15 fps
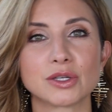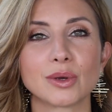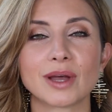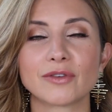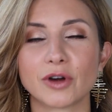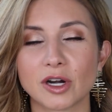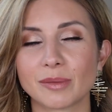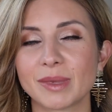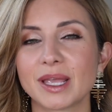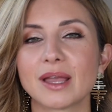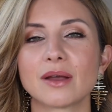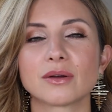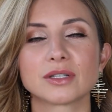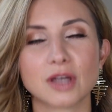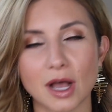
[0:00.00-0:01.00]
you have heard
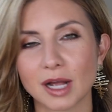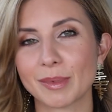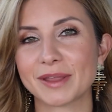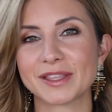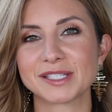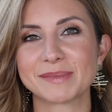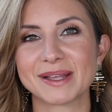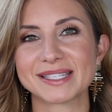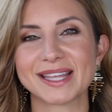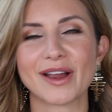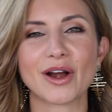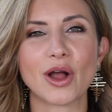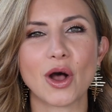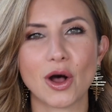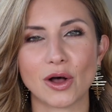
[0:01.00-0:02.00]
me talk about this
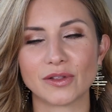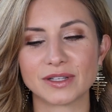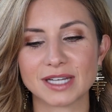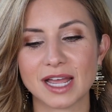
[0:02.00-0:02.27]
mascara all the